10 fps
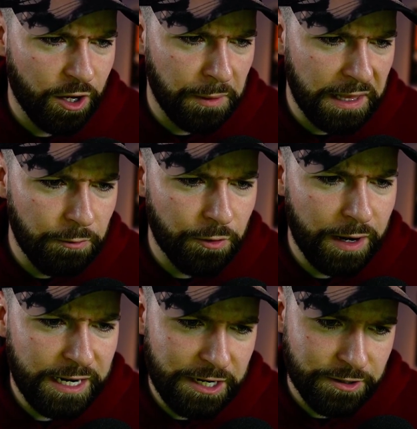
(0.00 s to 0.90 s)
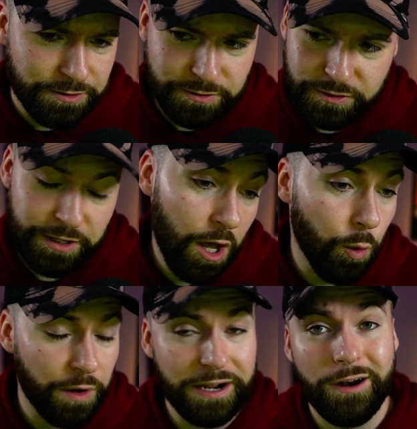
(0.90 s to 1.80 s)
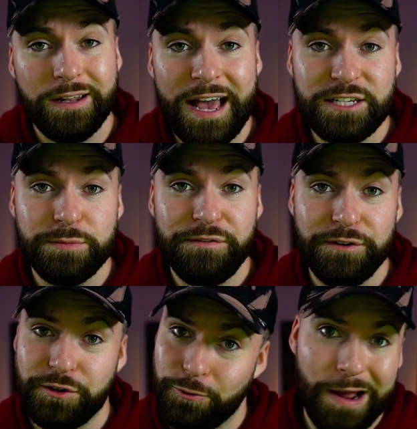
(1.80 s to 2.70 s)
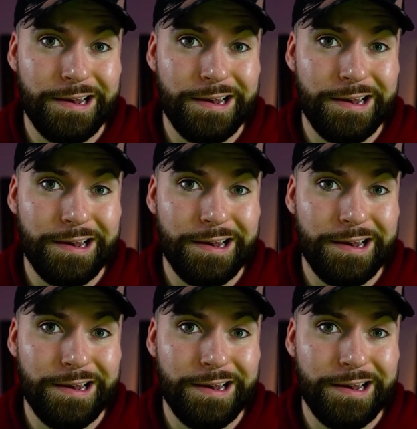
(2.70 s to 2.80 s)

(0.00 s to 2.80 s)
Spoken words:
Are we gonna get one right here? No, we're getting our last midfielder right